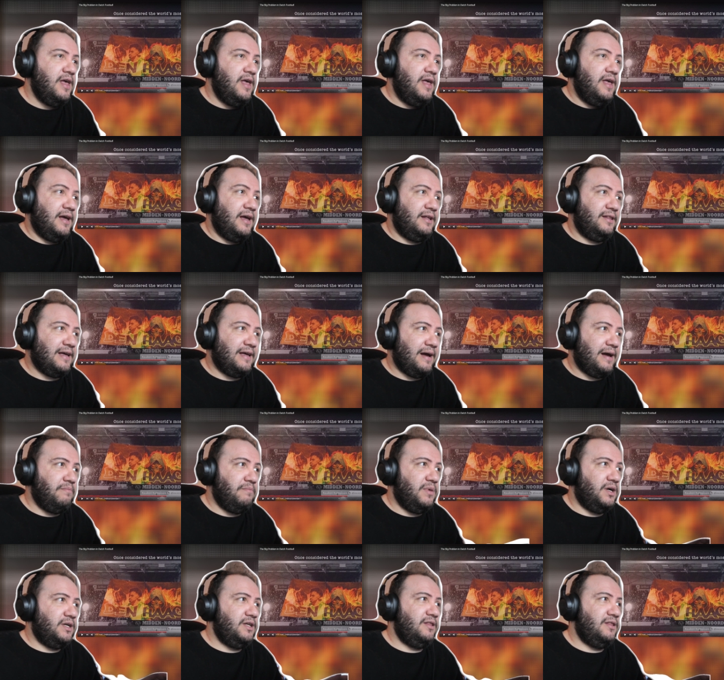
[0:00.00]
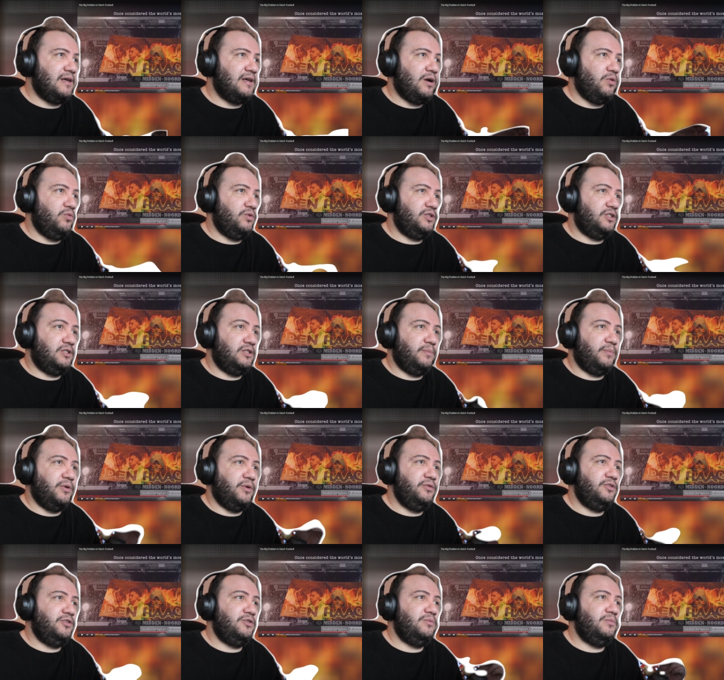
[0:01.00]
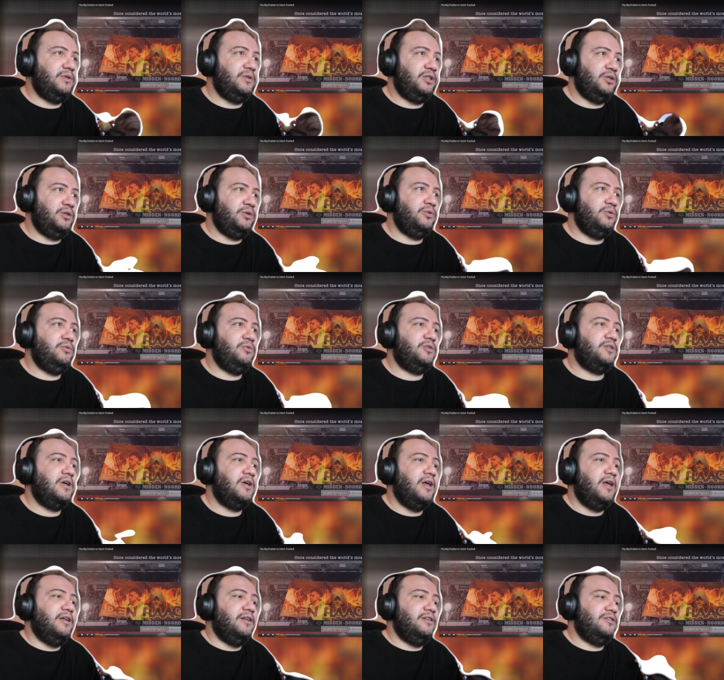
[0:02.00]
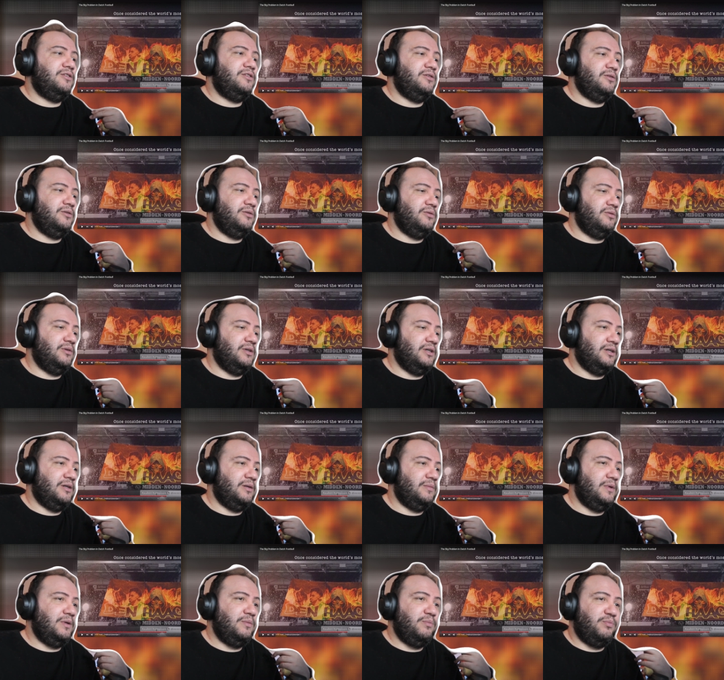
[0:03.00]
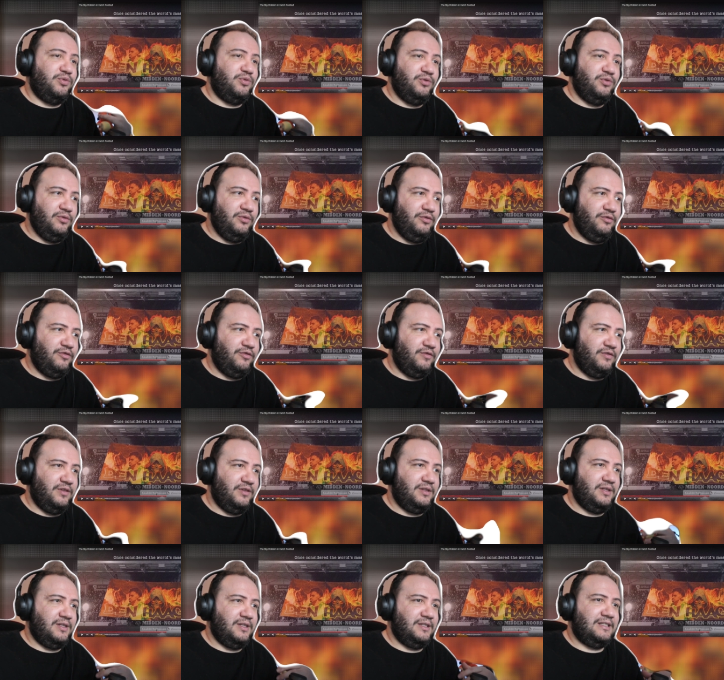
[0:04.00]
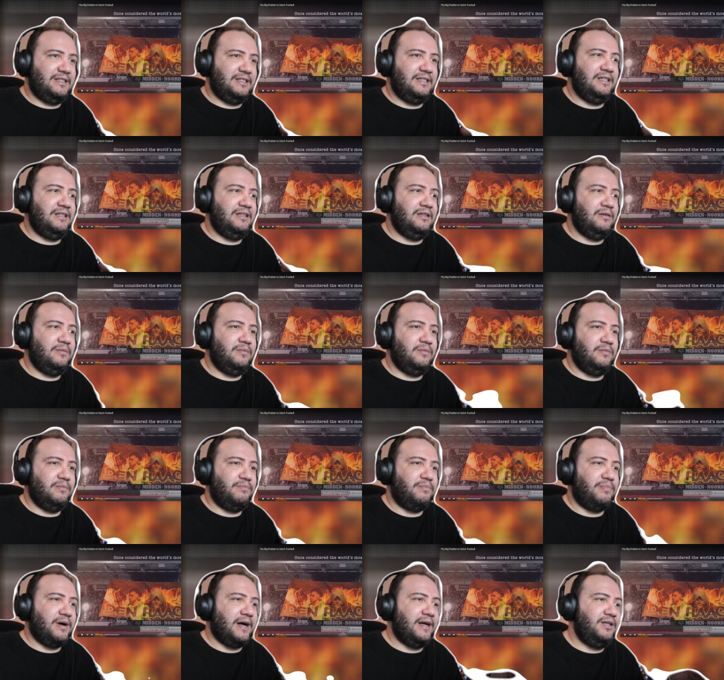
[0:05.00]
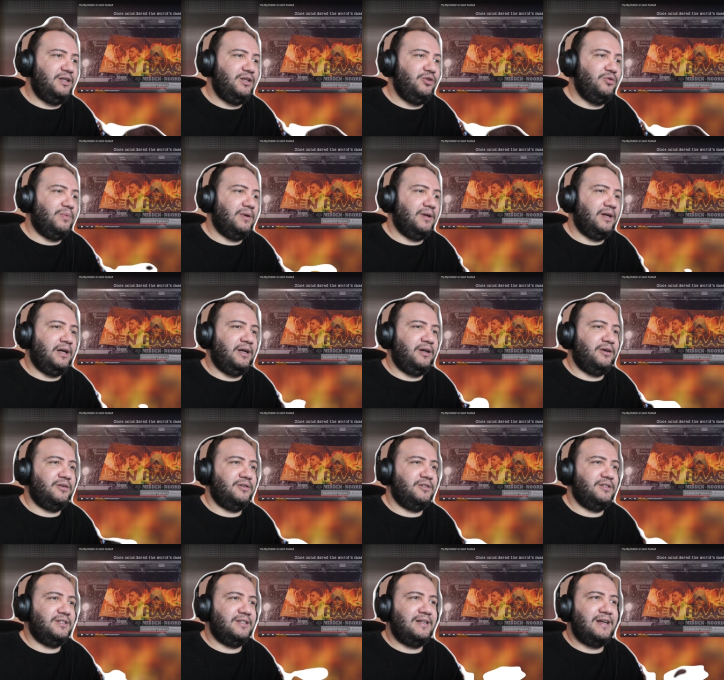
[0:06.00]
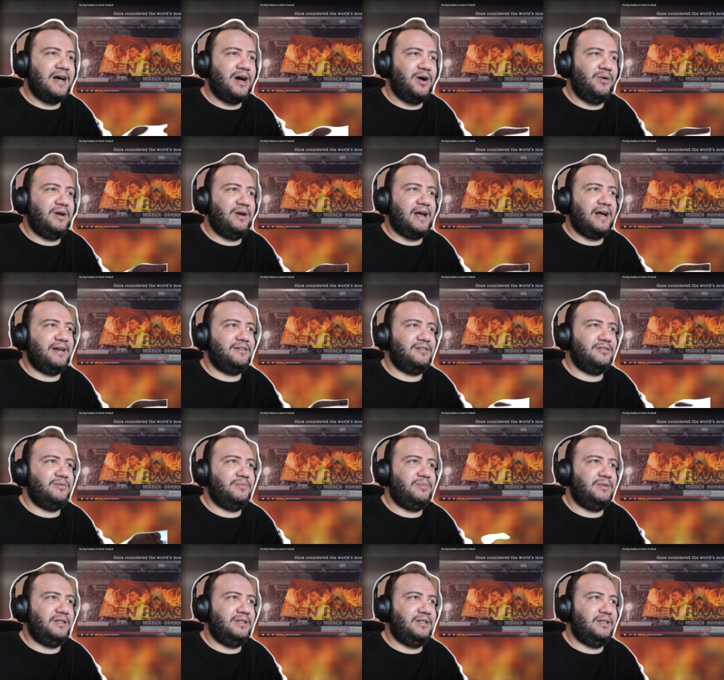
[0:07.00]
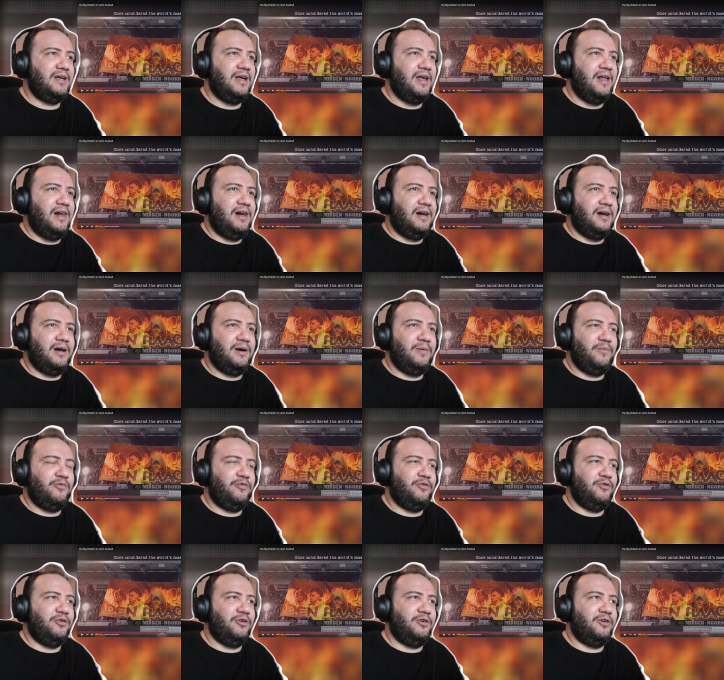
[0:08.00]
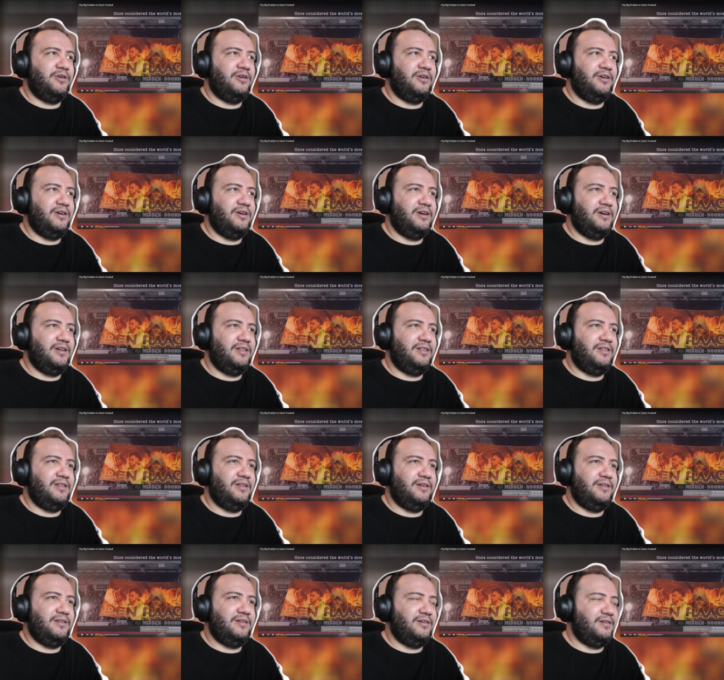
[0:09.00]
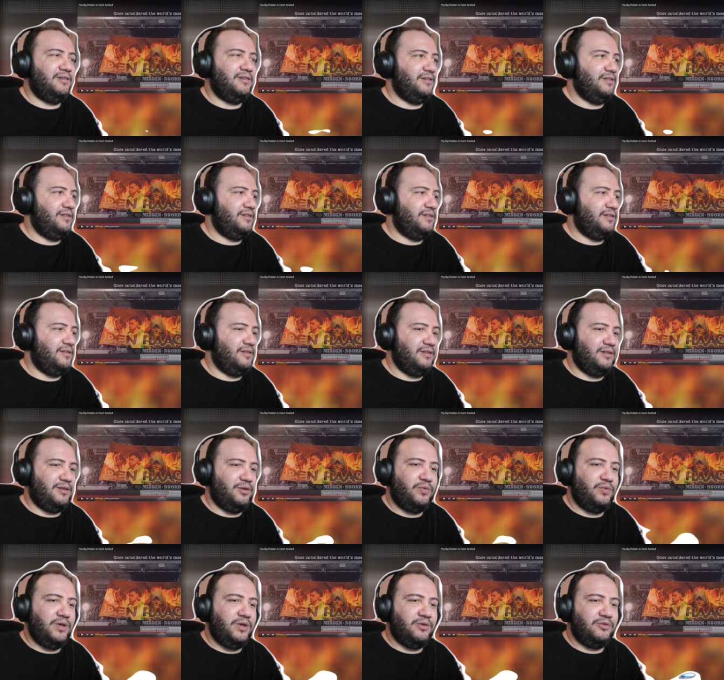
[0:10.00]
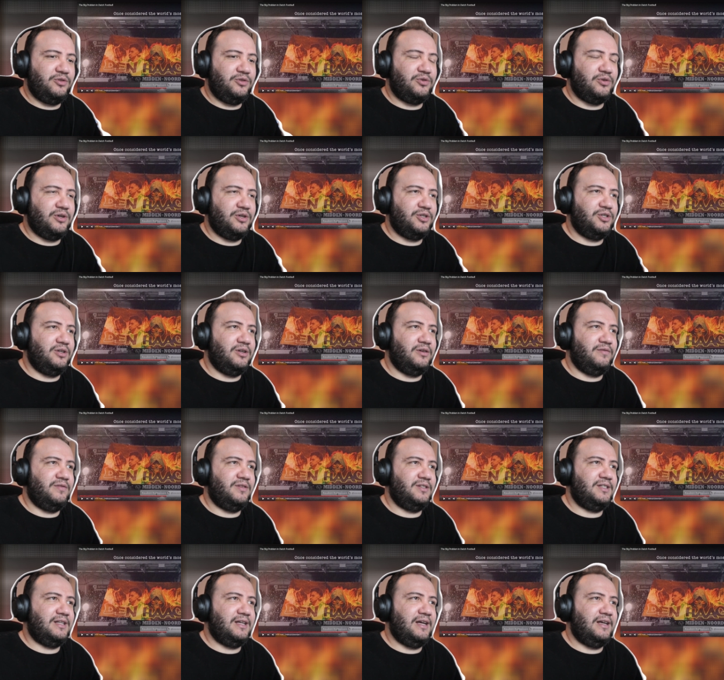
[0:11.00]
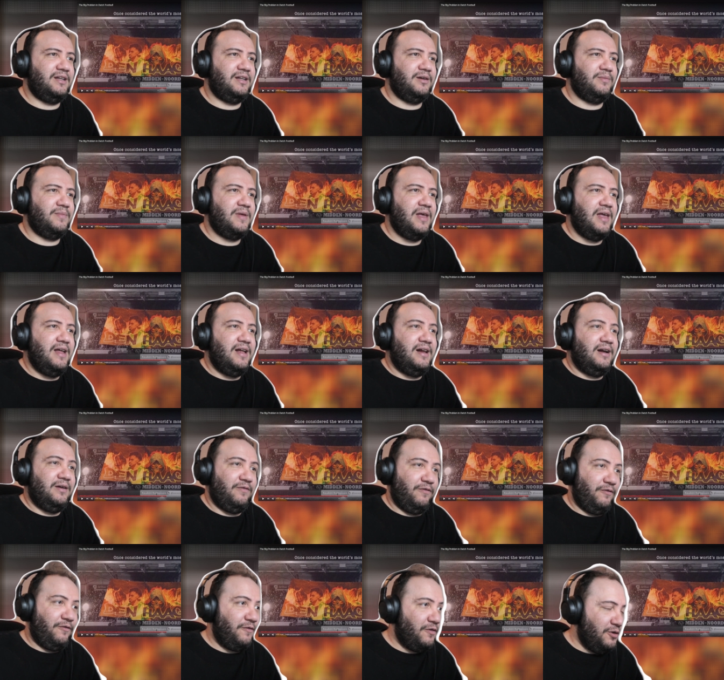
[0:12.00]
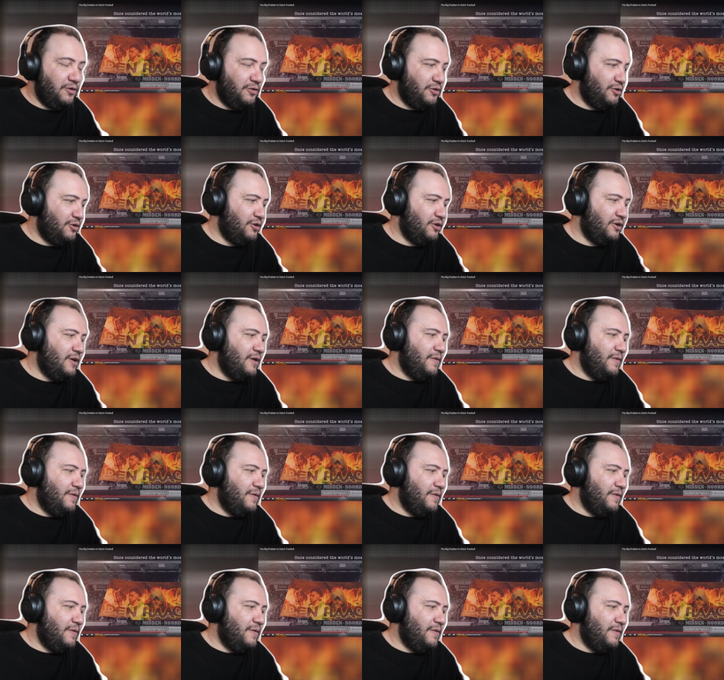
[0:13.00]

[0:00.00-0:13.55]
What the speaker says: and that money that was supposed to be used to improve the team, buy new players, now it has to be for the reconstruction of the stadium, further